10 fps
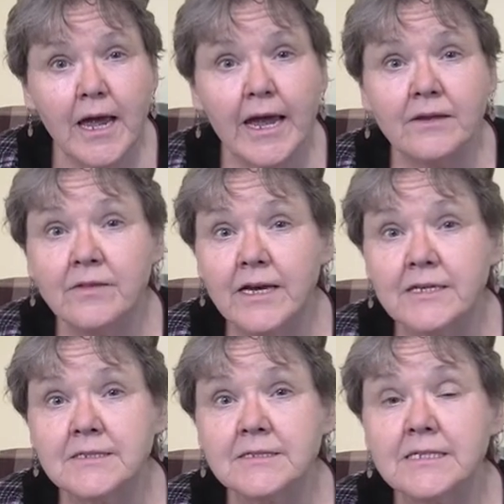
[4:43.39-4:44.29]
And
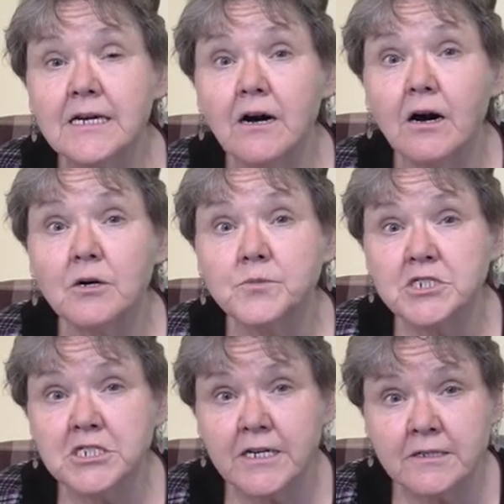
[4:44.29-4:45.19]
that is the
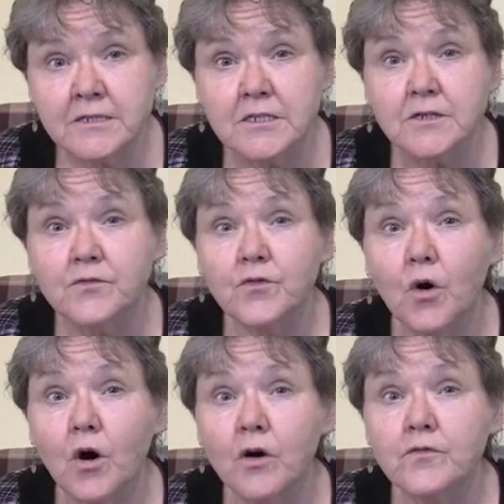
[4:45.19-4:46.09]
objective
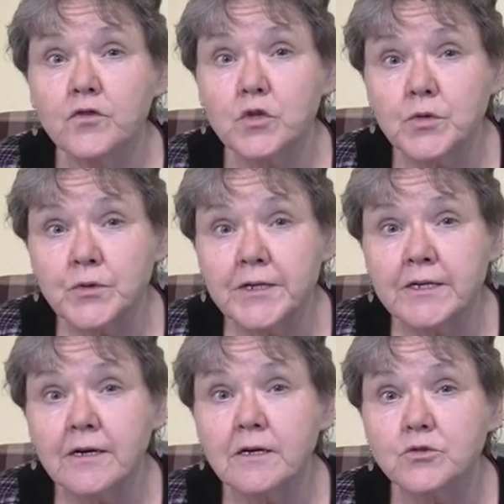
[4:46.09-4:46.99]
of
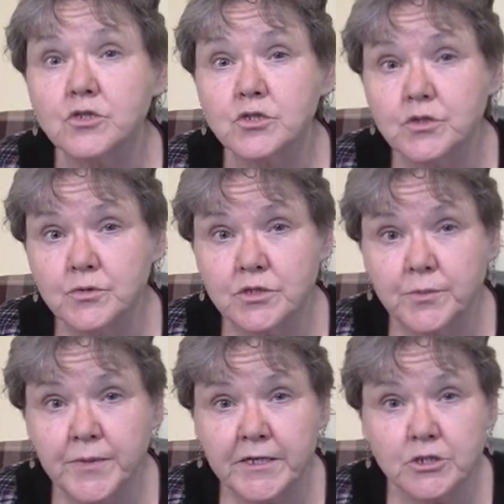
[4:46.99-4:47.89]
learning how to use the
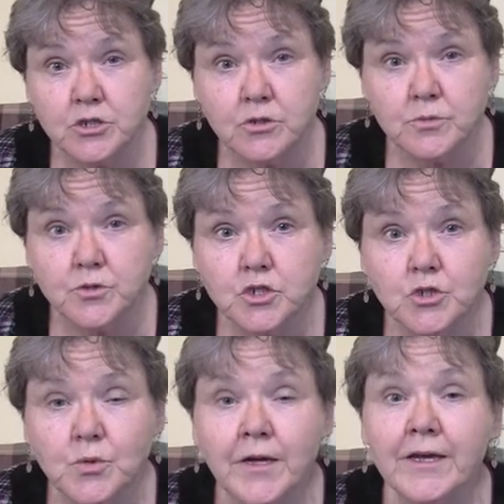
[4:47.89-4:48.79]
pendulum,
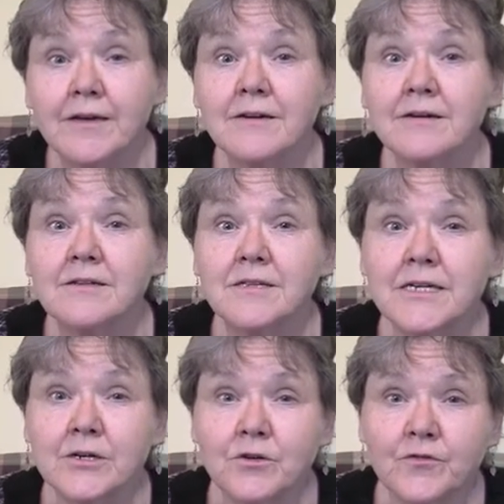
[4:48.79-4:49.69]
to
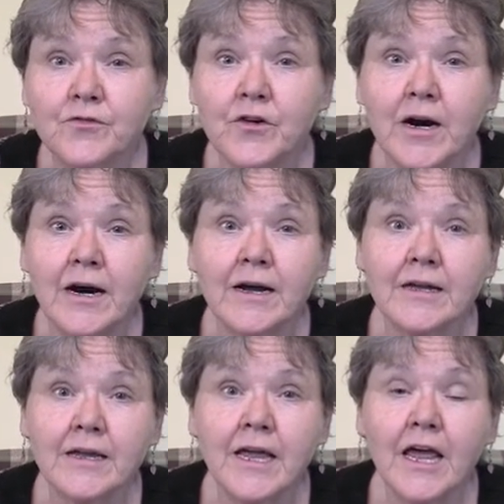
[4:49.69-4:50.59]

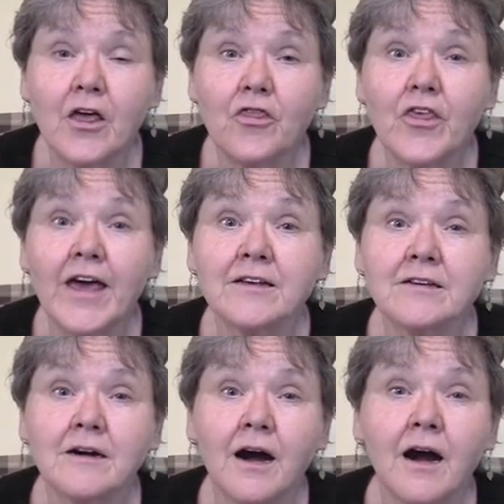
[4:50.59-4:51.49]
clarify
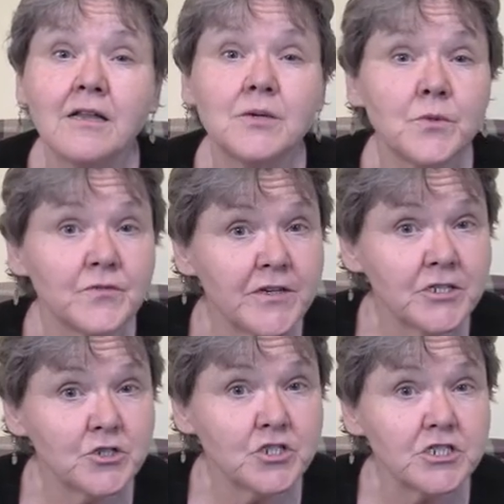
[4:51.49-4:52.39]
that column of
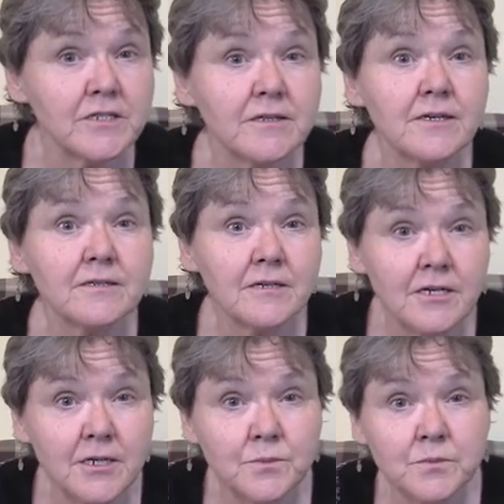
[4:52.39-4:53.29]
energy that
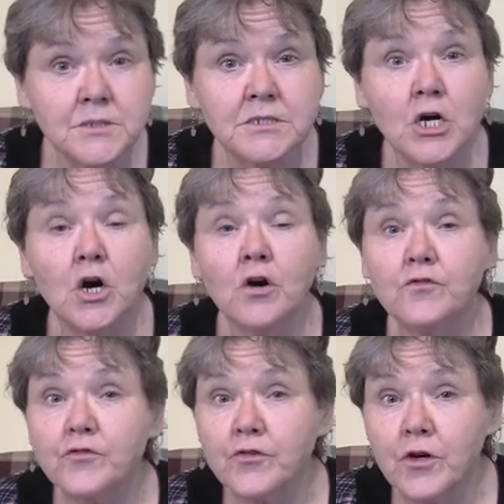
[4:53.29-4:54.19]
comes
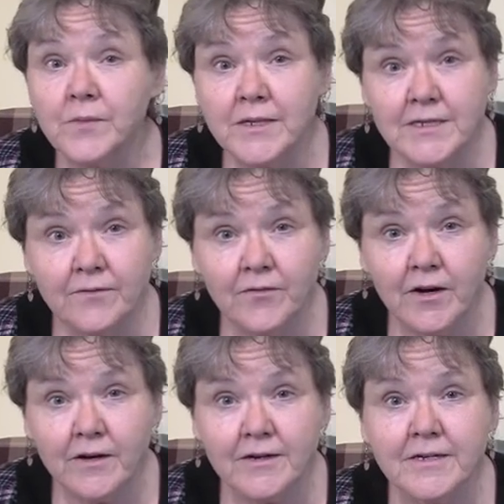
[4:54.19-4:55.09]
from the
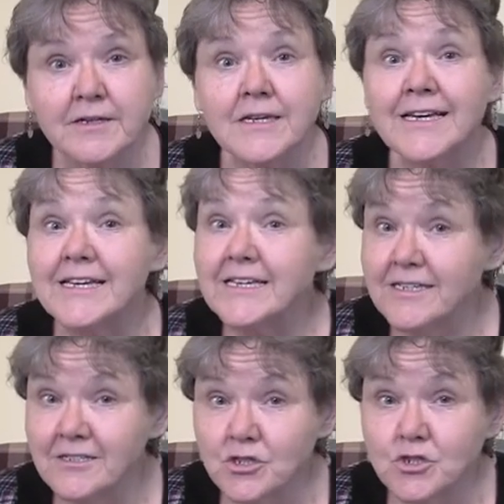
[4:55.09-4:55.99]
divine
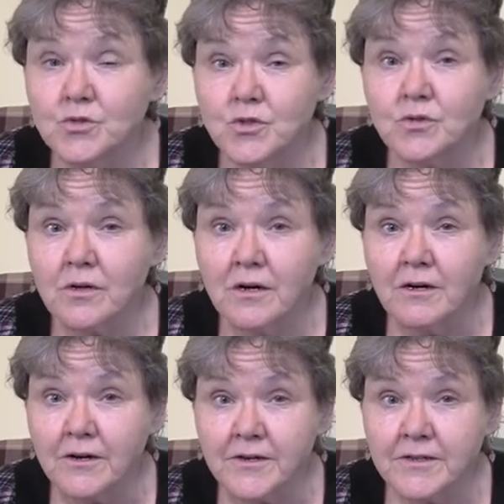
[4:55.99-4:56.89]
into your
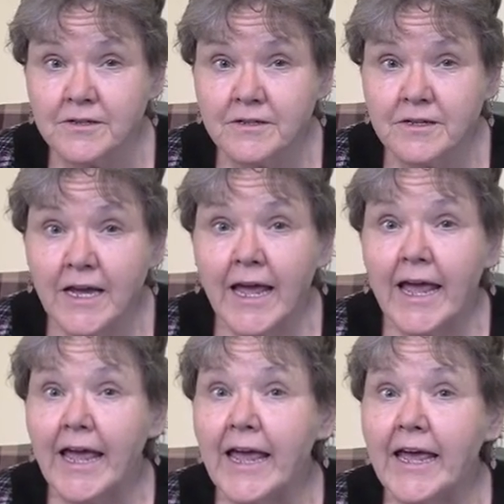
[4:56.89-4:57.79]
heart.
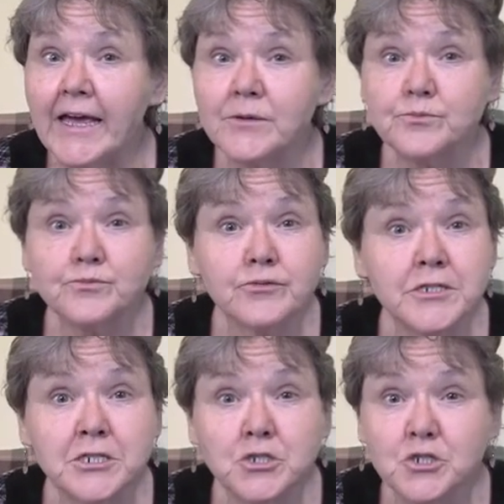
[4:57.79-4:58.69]
And
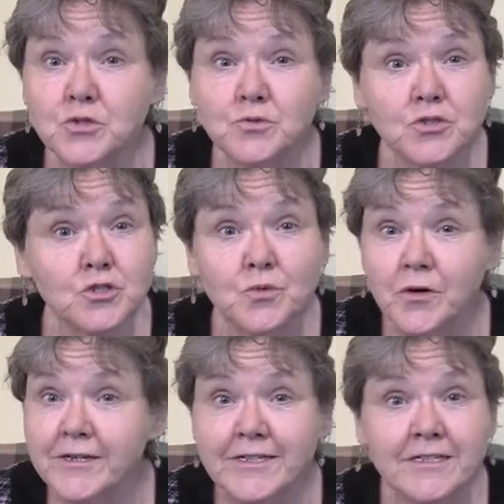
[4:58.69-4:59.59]
pretty soon you
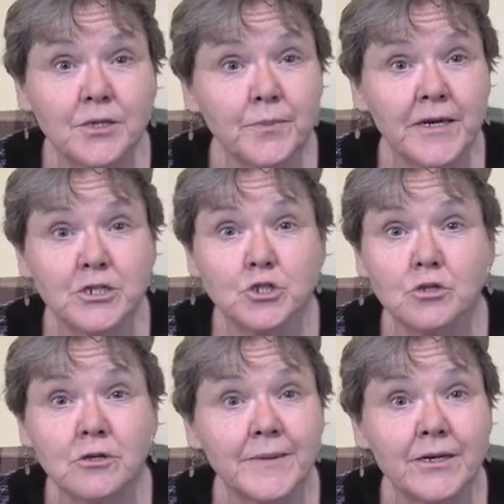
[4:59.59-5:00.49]
won't need the
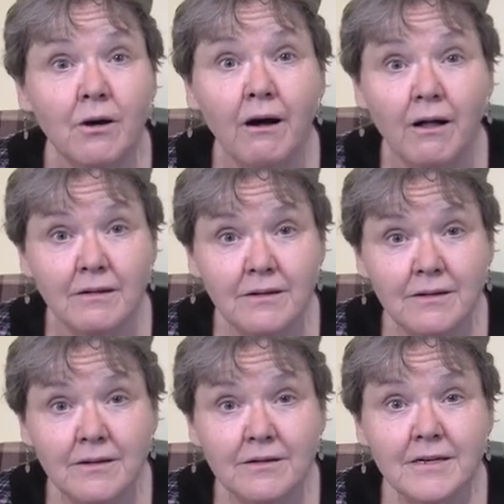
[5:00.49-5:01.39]
pendulum at all.
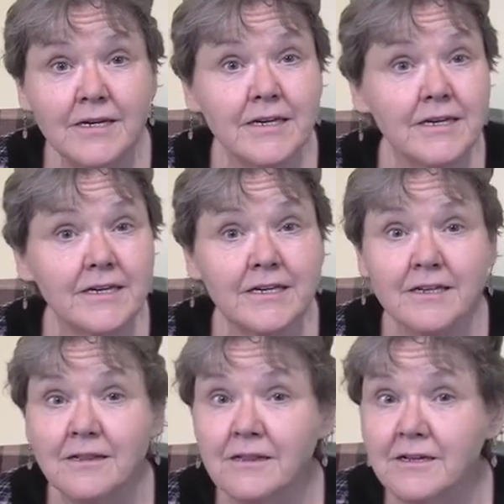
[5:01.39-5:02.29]

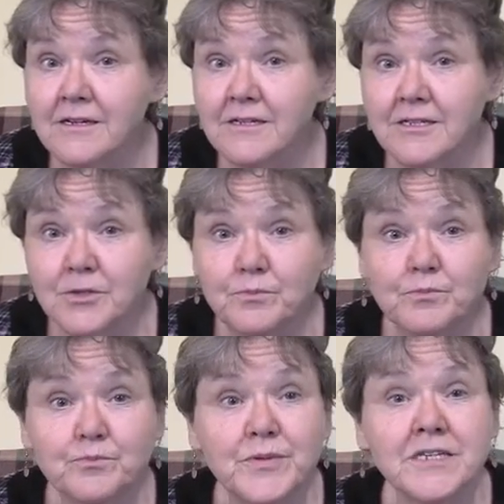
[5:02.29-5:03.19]
It'll
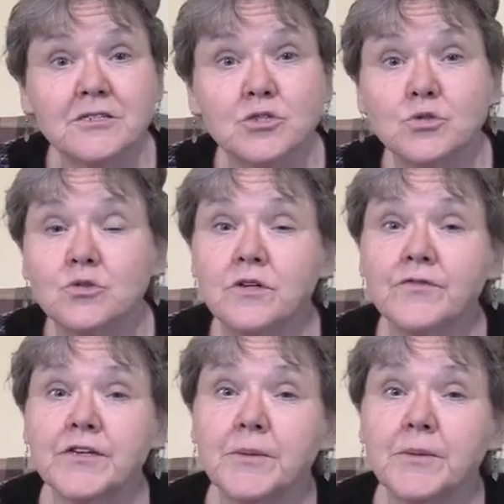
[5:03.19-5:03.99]
be sort of an